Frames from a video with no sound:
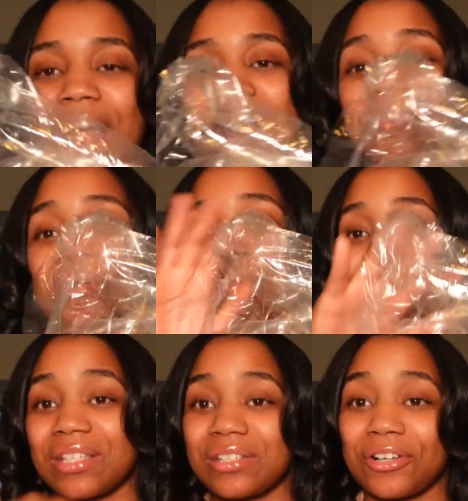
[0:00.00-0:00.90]
I have the
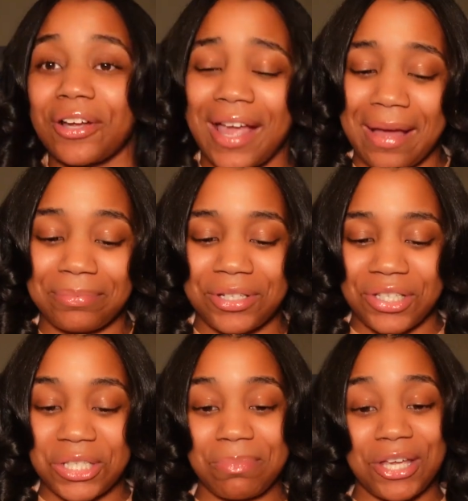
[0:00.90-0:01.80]
Mr. Captain
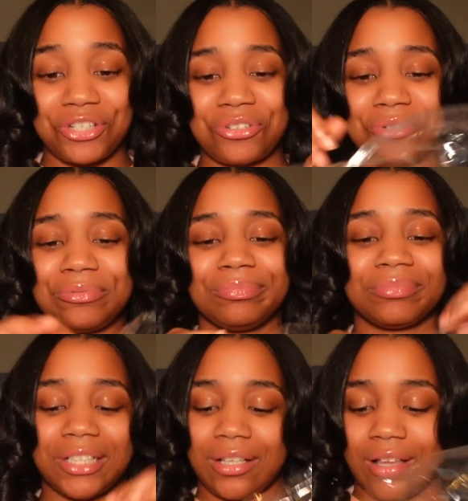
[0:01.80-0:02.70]
Special.
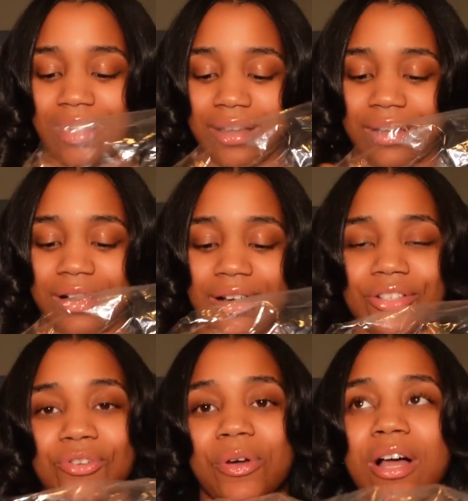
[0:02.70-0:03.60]
Uh,
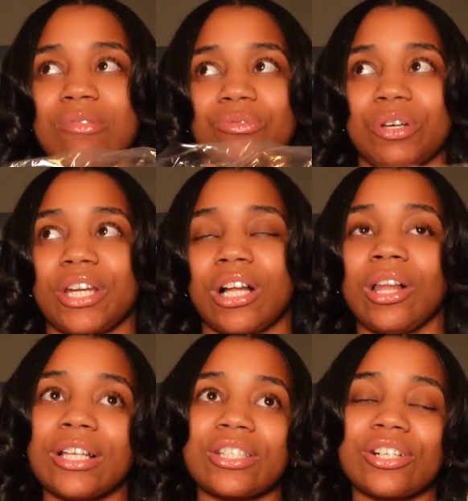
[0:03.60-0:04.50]
so it comes with a
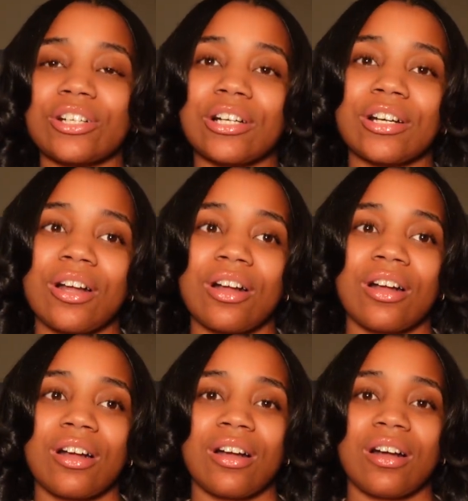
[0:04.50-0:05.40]
cluster,
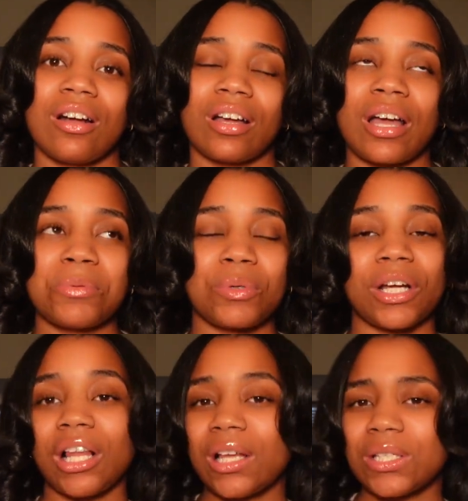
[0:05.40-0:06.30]
comes with
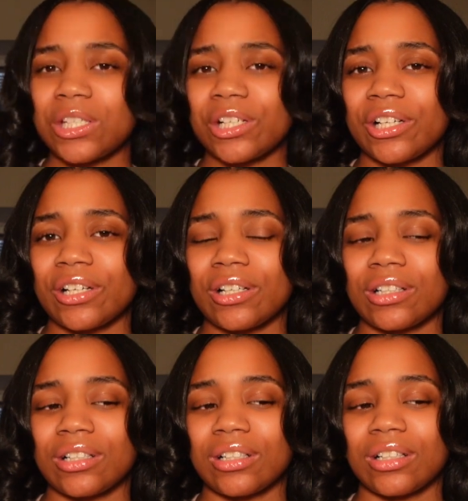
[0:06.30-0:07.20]
a cluster
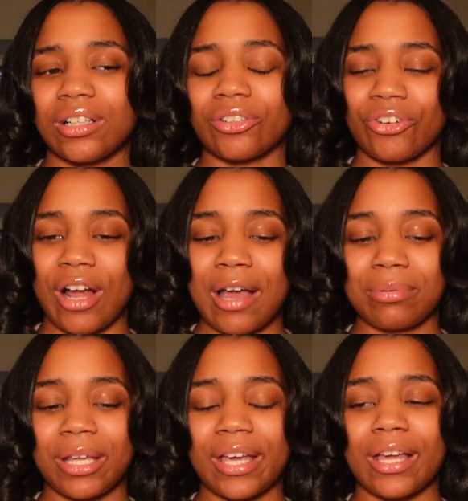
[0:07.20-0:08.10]
of crab
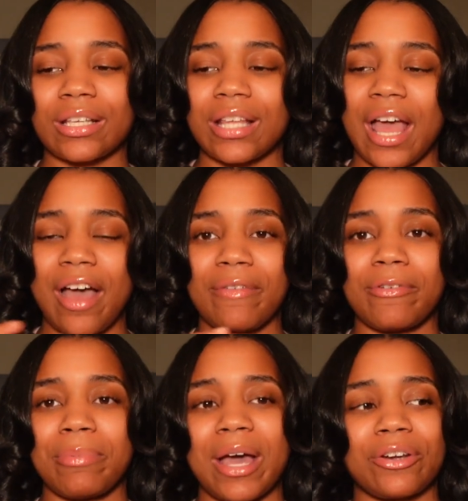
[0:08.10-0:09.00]
legs, half
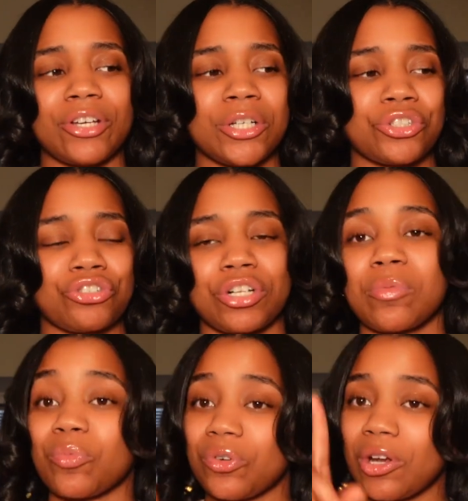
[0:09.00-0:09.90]
a pound of
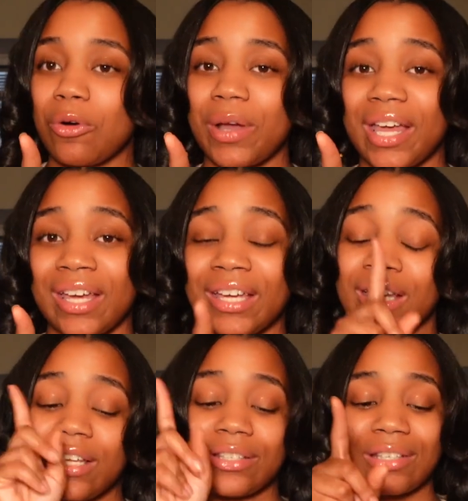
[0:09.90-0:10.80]
shrimp, no head,
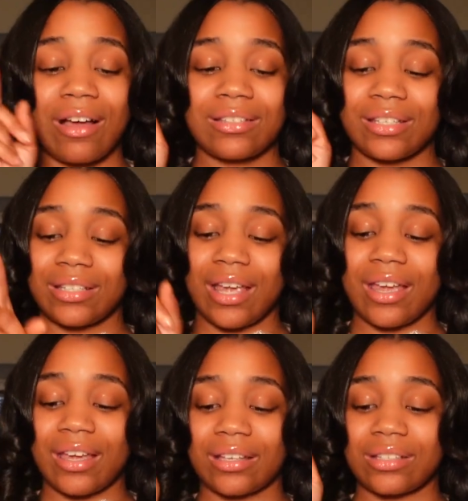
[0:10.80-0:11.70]
sausage,
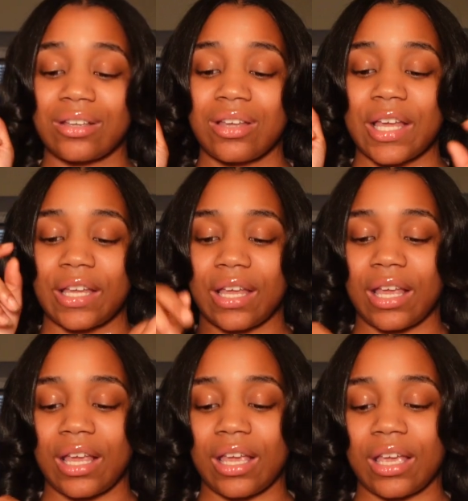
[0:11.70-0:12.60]
eggs,
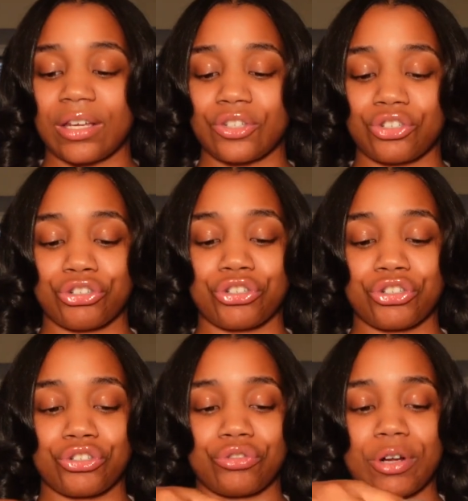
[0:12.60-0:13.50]
and
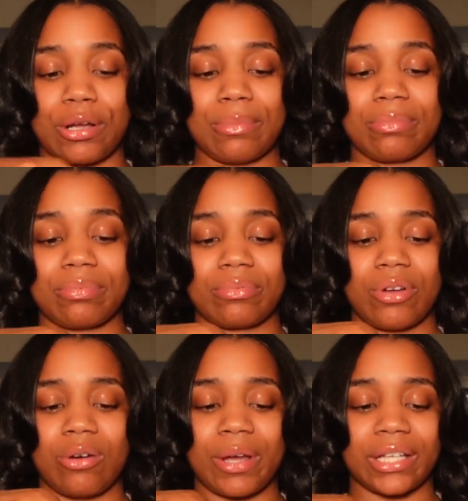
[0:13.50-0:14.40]
shrimp.
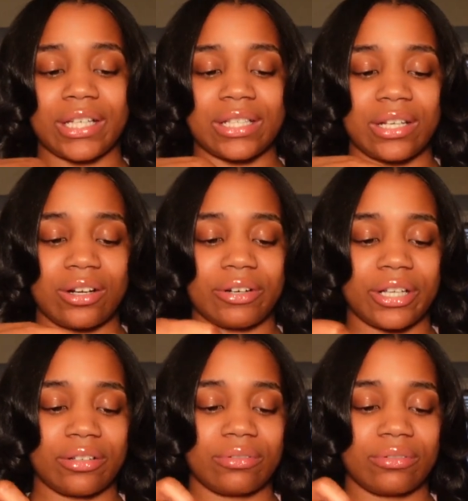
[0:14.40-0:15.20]
Oh wait, I think I said already.